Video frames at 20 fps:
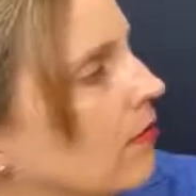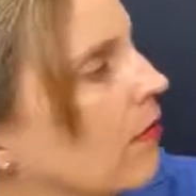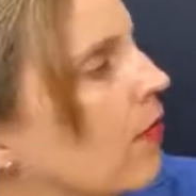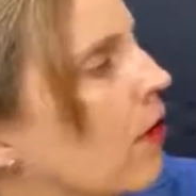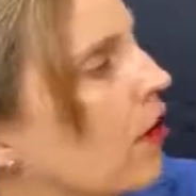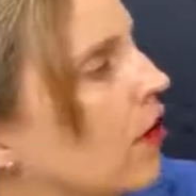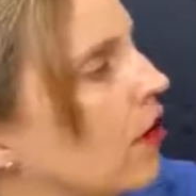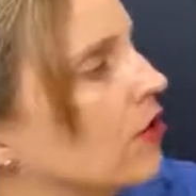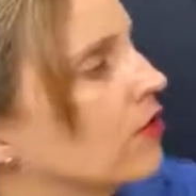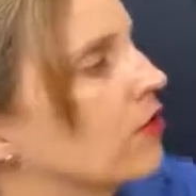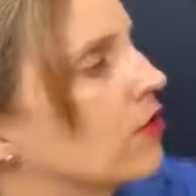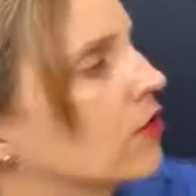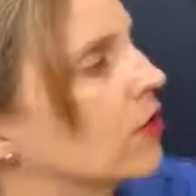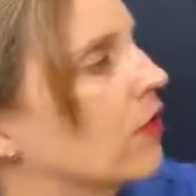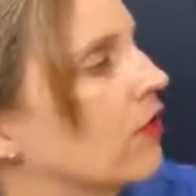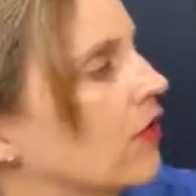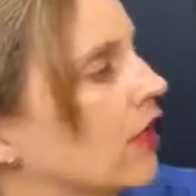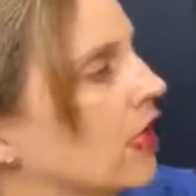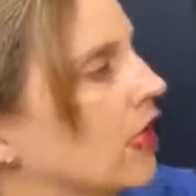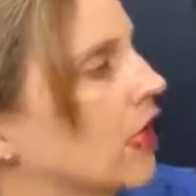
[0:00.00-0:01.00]
Mars is
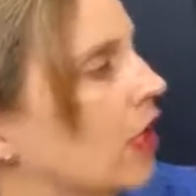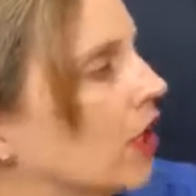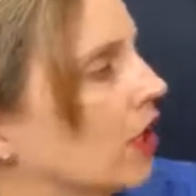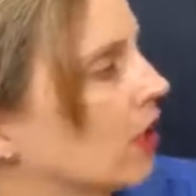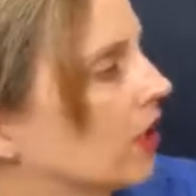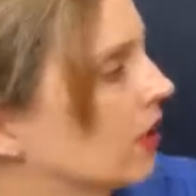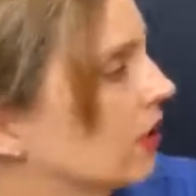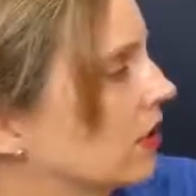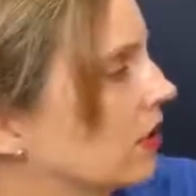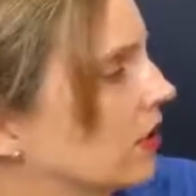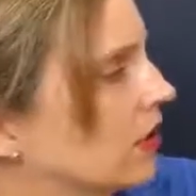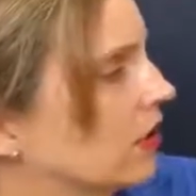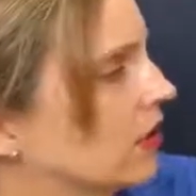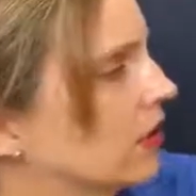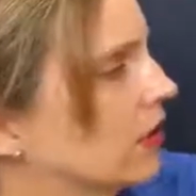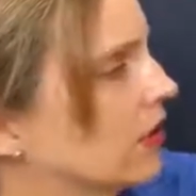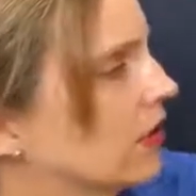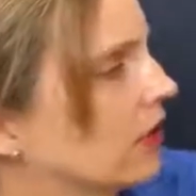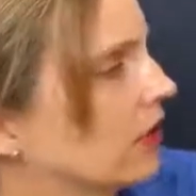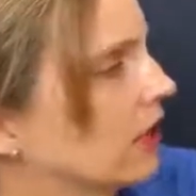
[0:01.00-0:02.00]
over here.
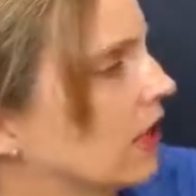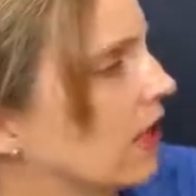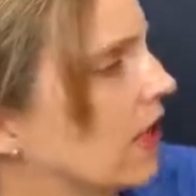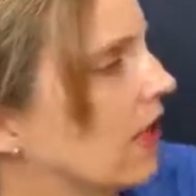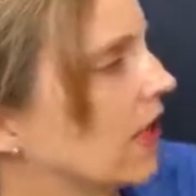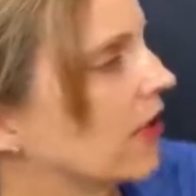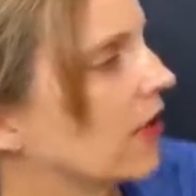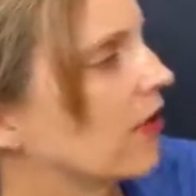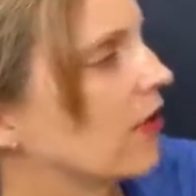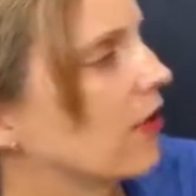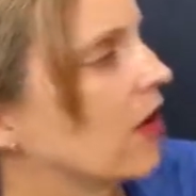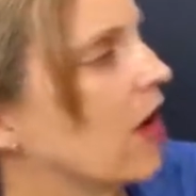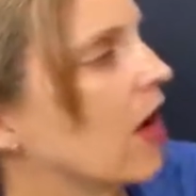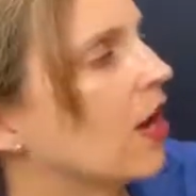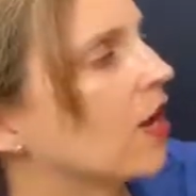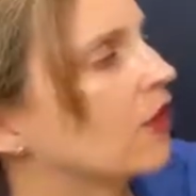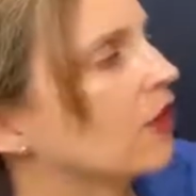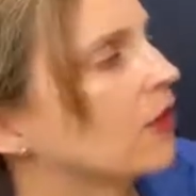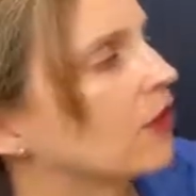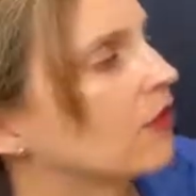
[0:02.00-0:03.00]
Another
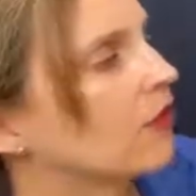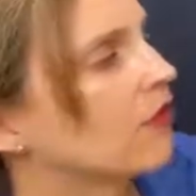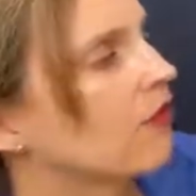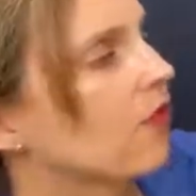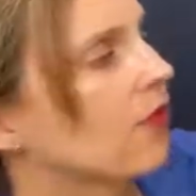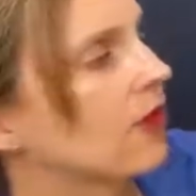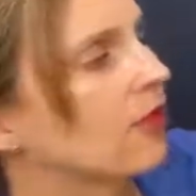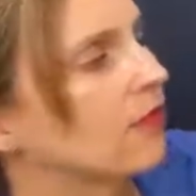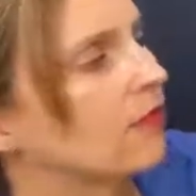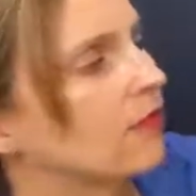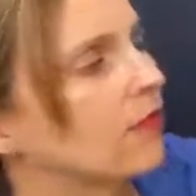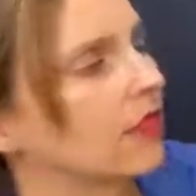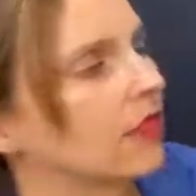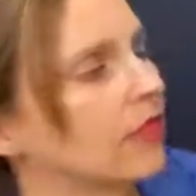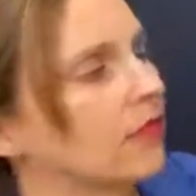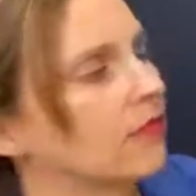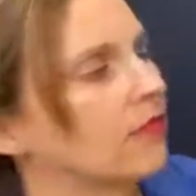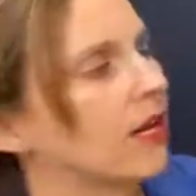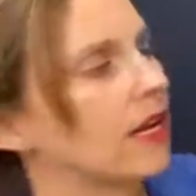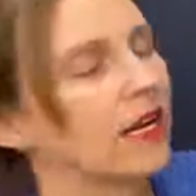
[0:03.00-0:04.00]
140
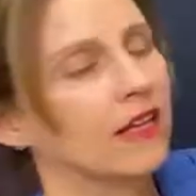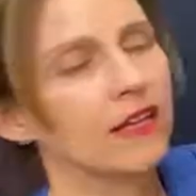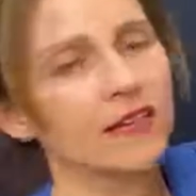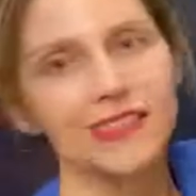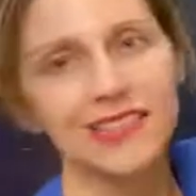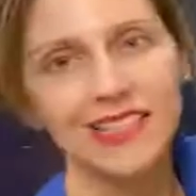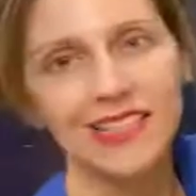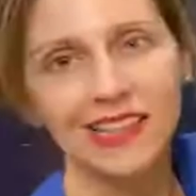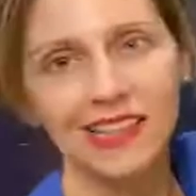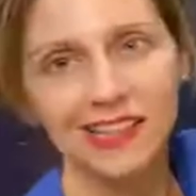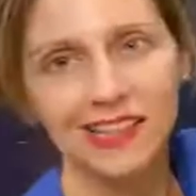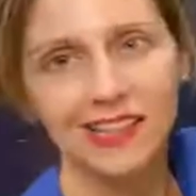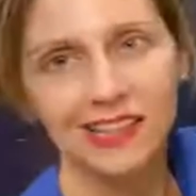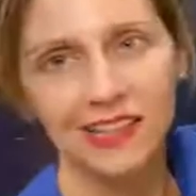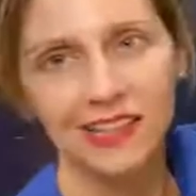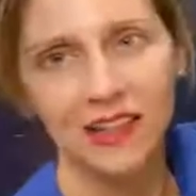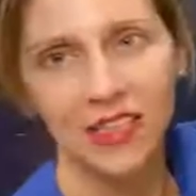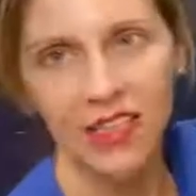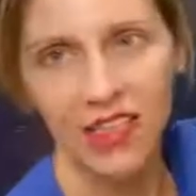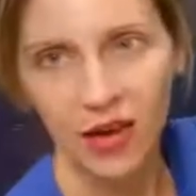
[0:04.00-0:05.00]
million miles
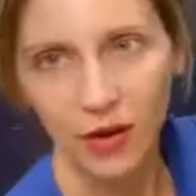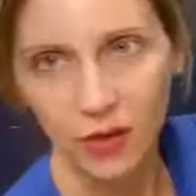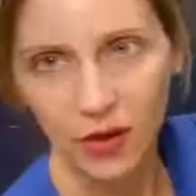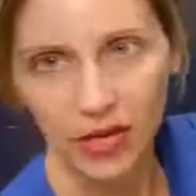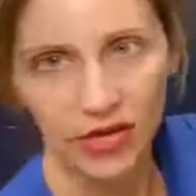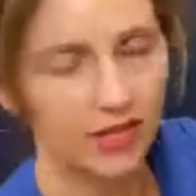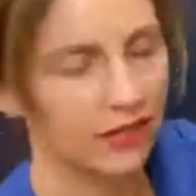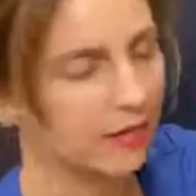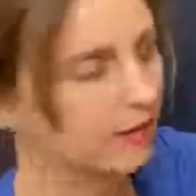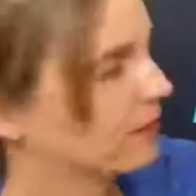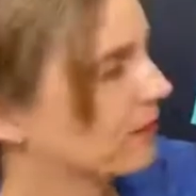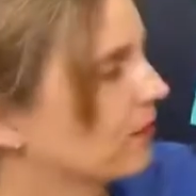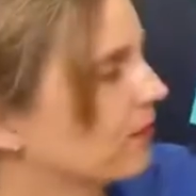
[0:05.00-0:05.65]
that way.